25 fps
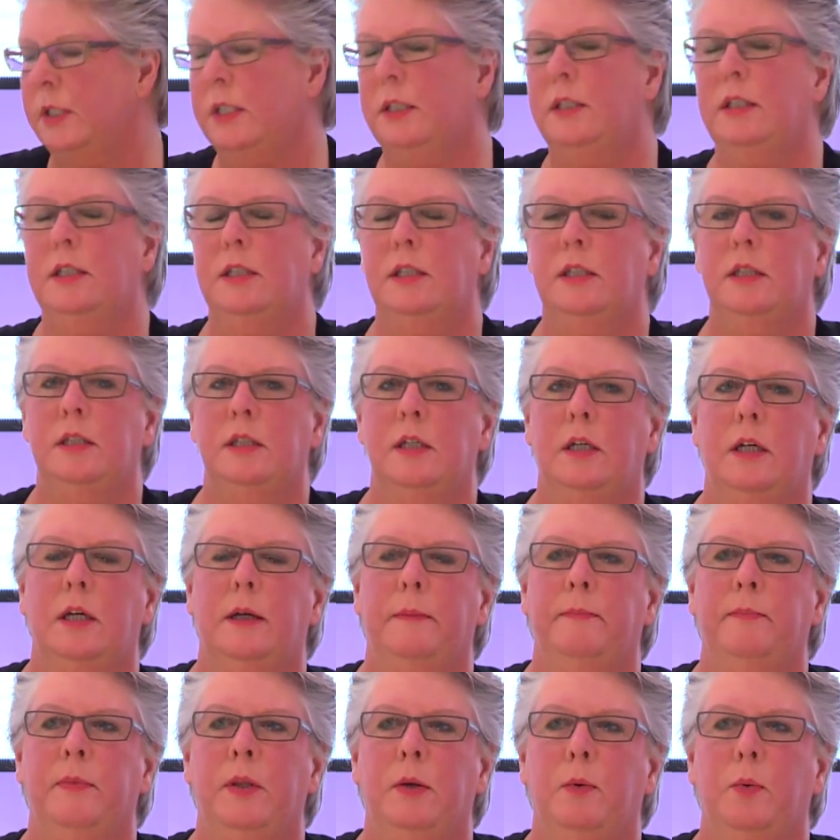This is
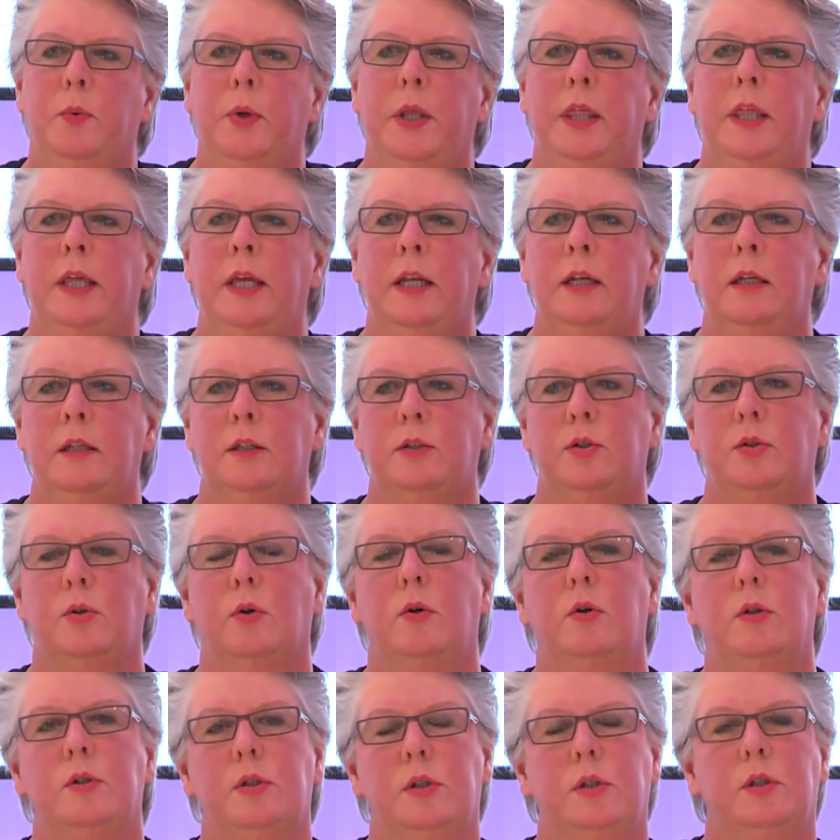within the
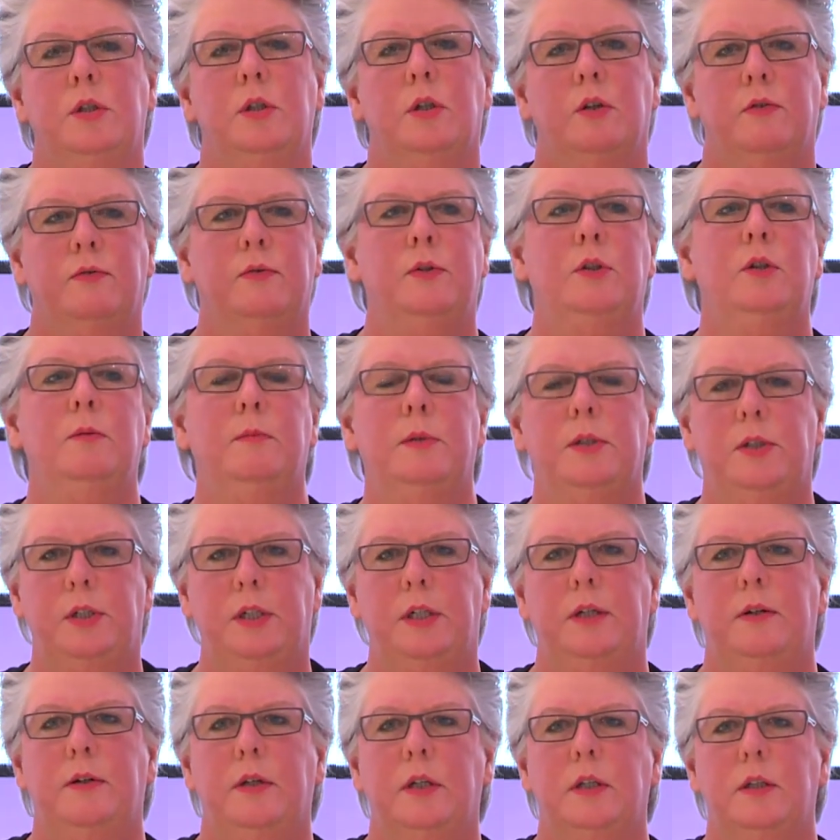sources of new
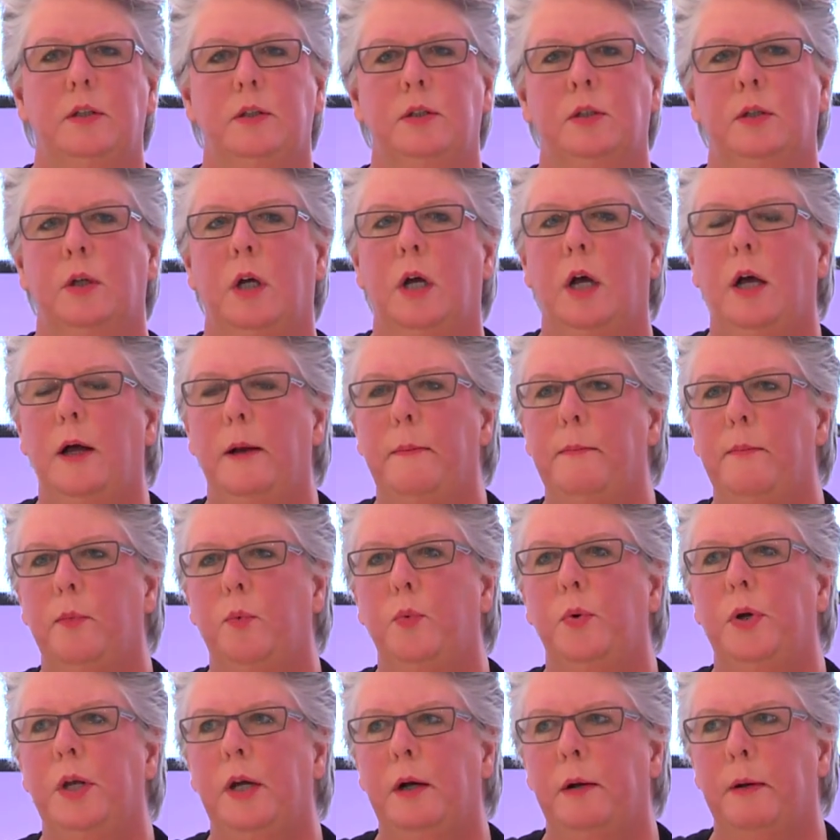materials.
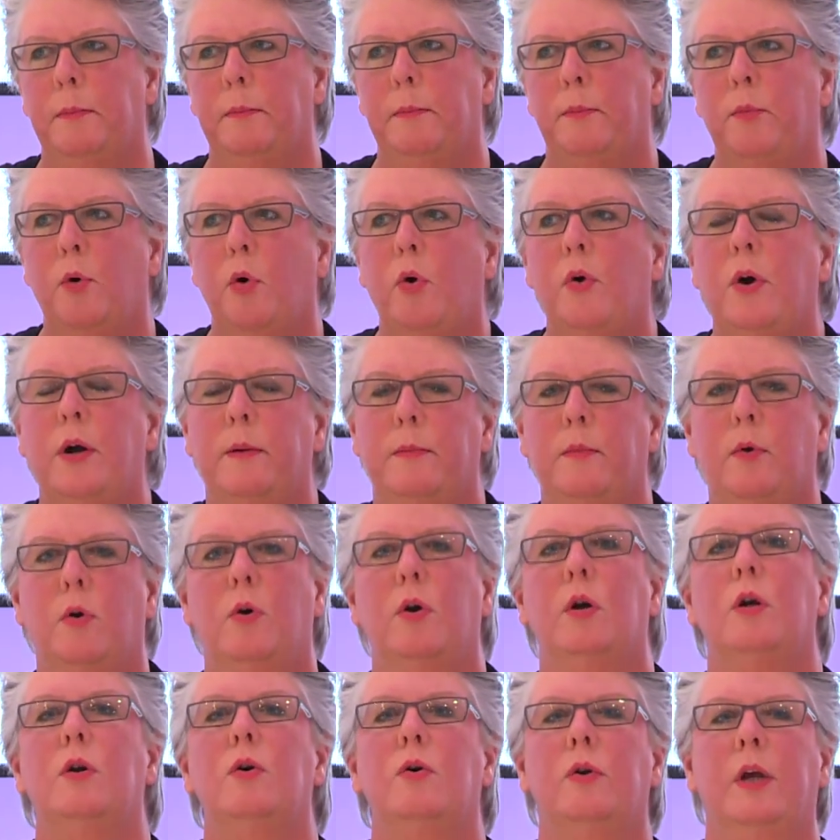We are more and
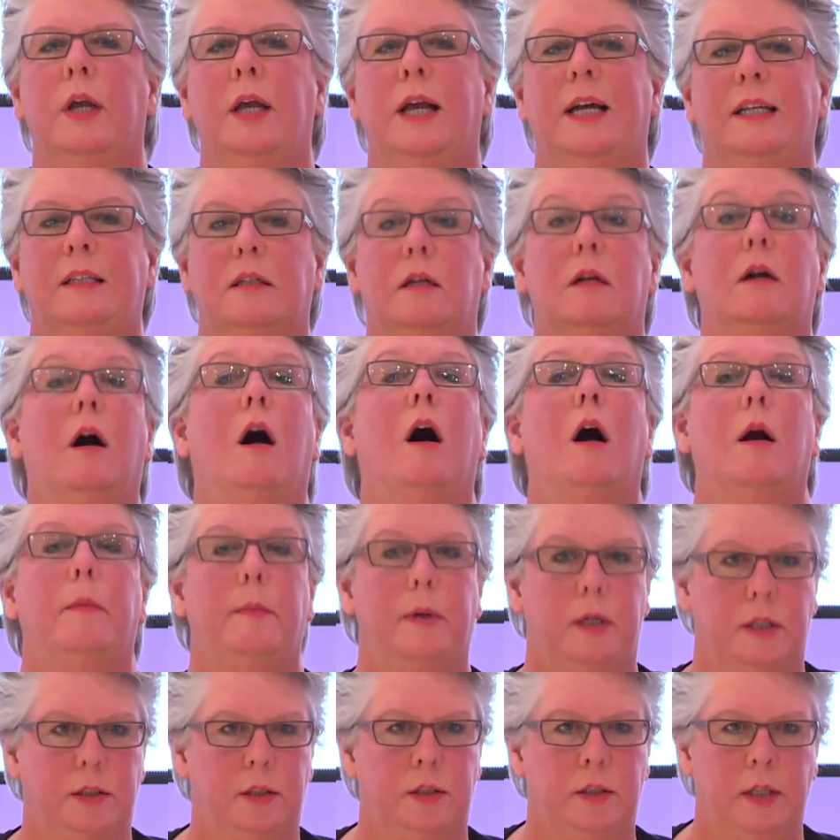more looking at
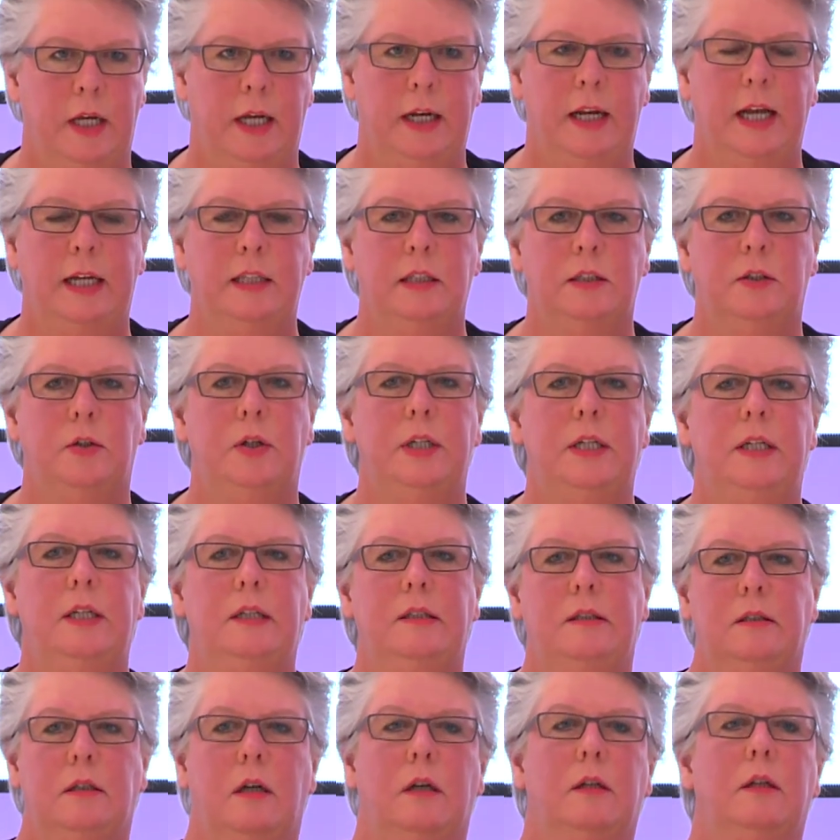garbage, and actually
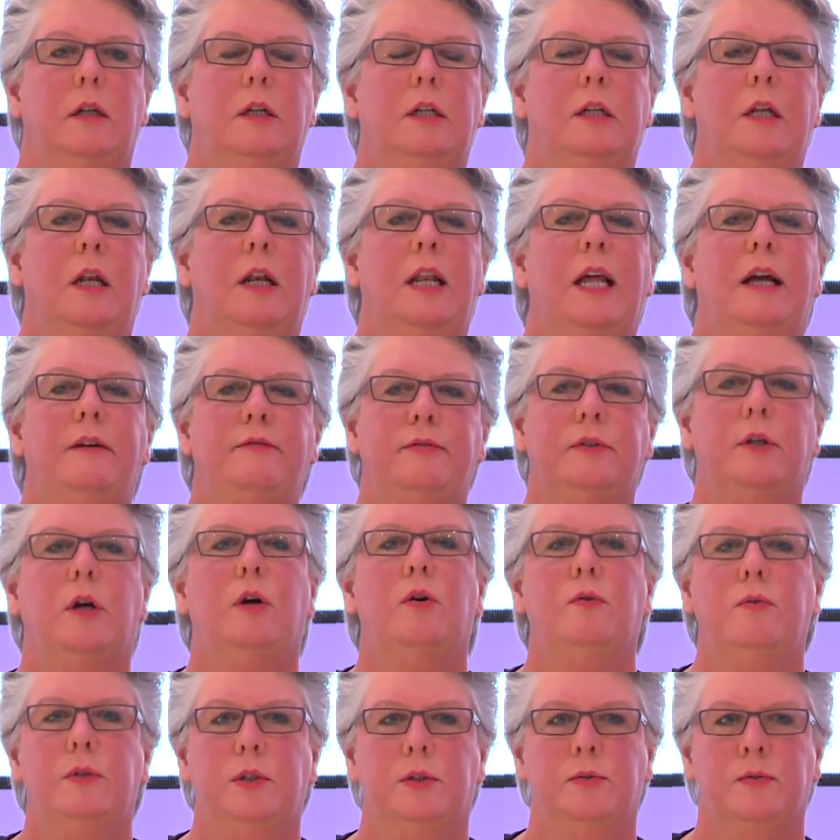that's the
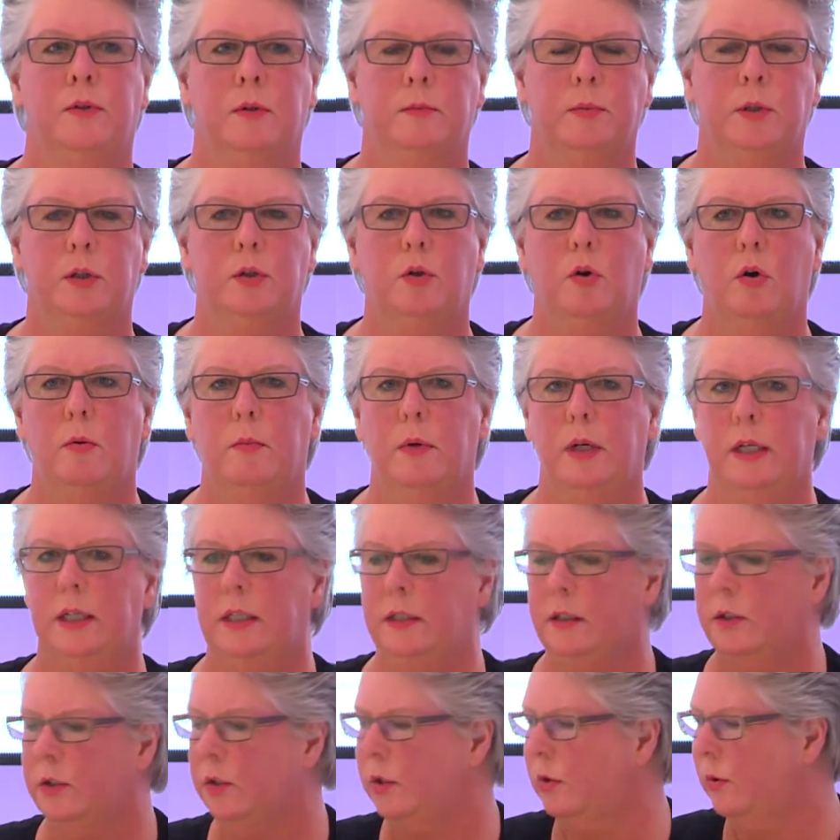leftovers from the normal
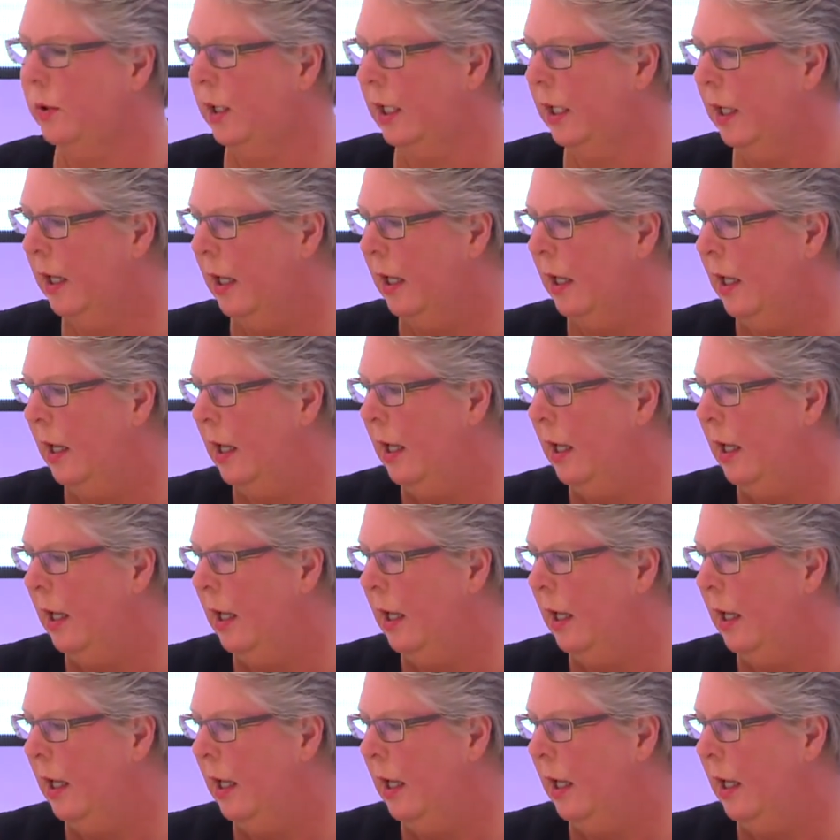industry.